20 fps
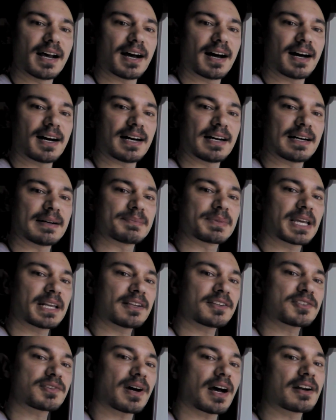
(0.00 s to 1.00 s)

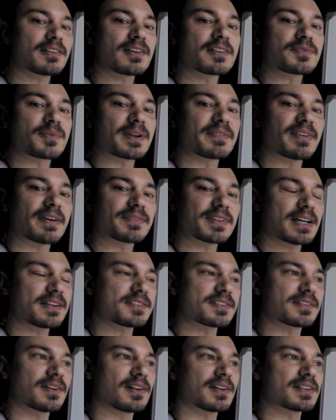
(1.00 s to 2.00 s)
Getting to
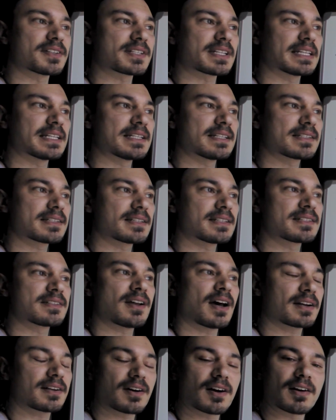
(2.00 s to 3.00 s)
$125,000 is
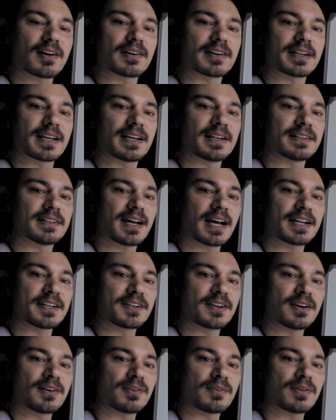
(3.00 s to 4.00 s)
not hard, and I
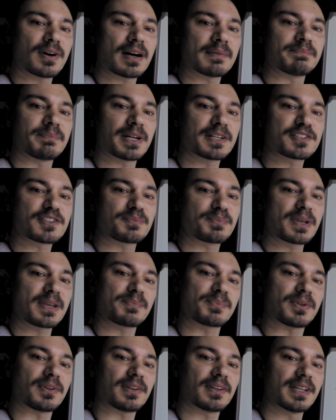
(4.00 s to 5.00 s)
know a bunch of
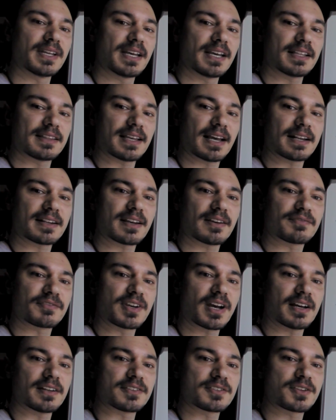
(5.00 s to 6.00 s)
people that have
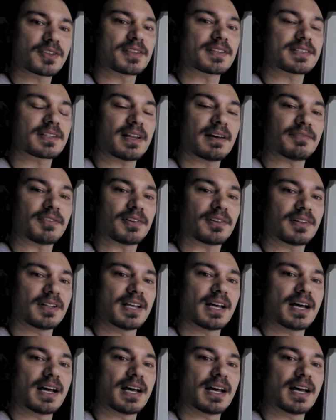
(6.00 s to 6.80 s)
gotten to this level